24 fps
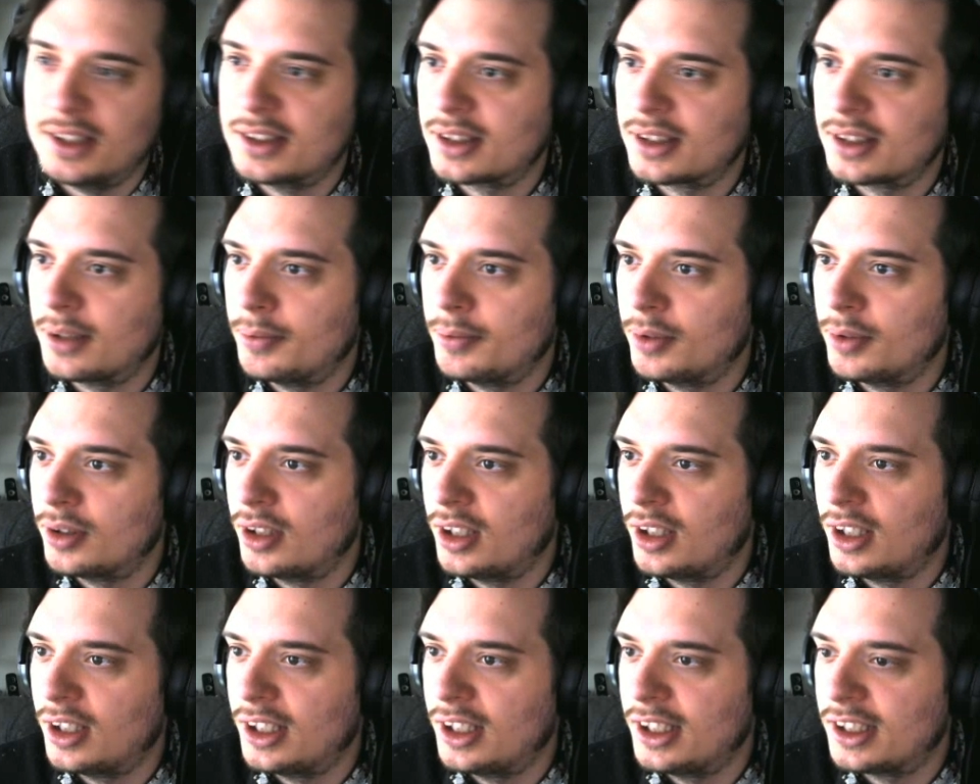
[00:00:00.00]
I'm gonna
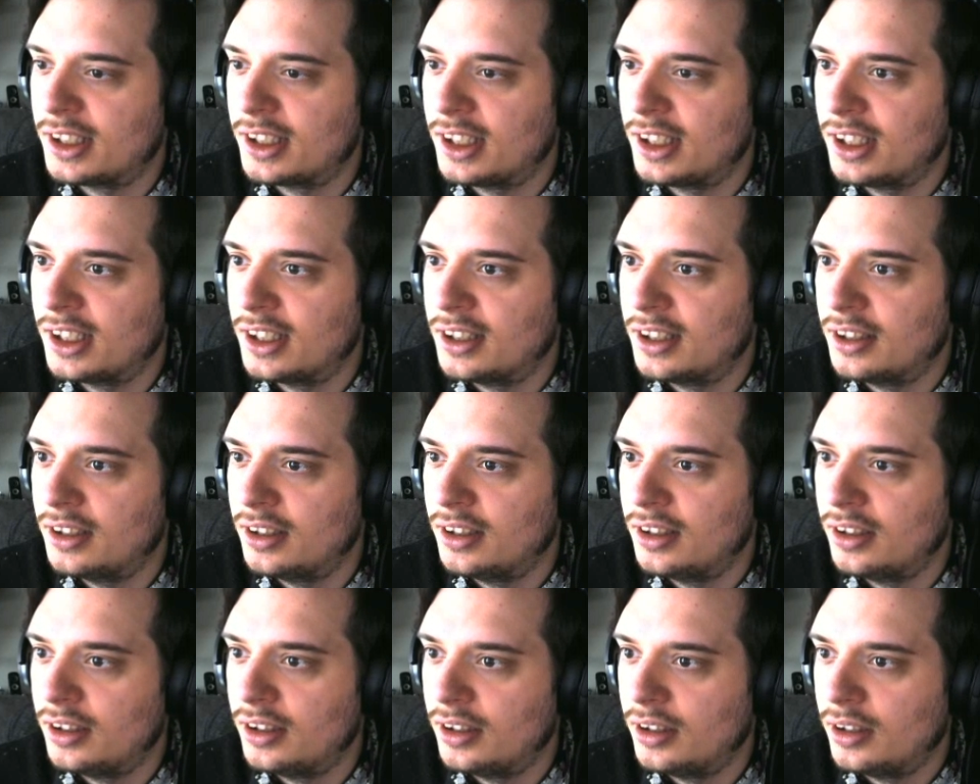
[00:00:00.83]
link it again.
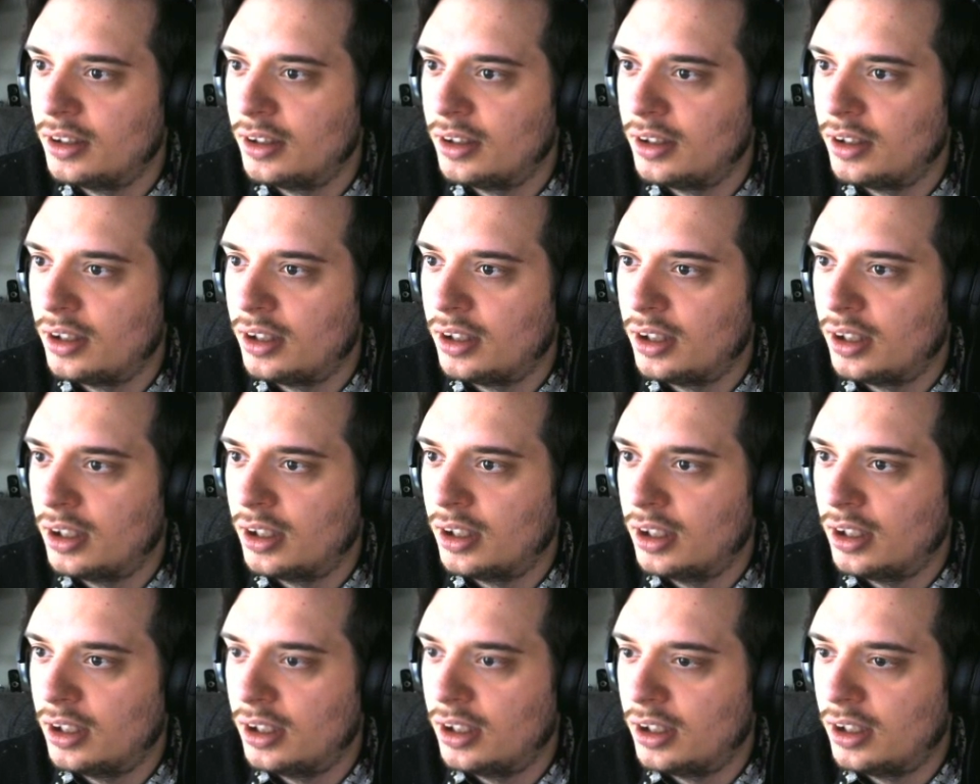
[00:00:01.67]

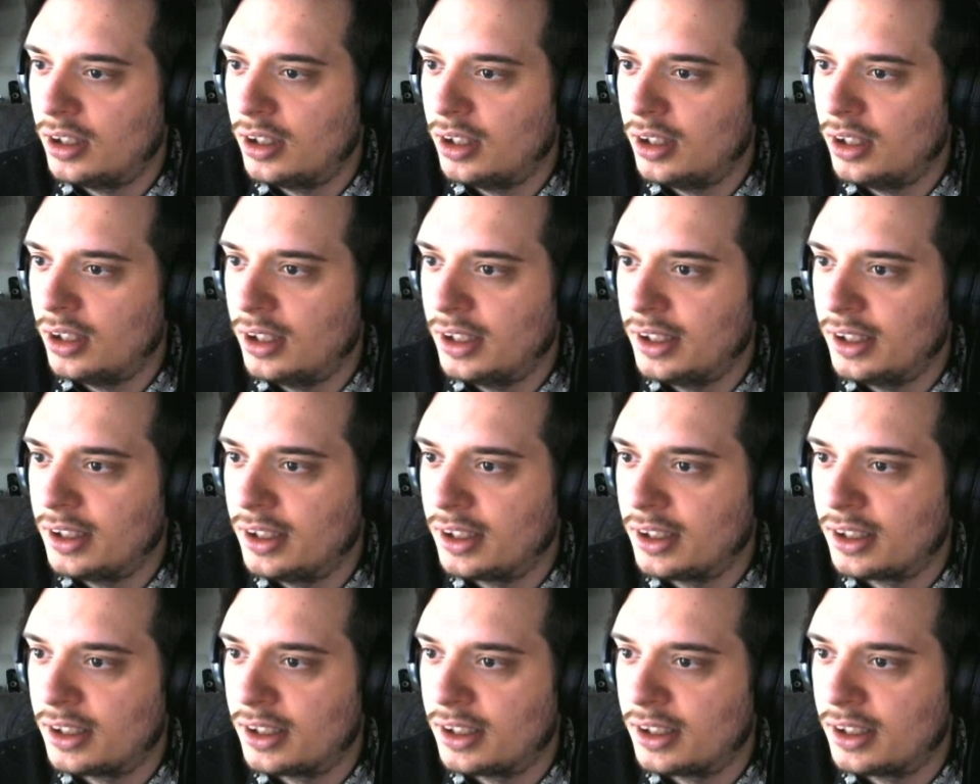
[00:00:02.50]
Link.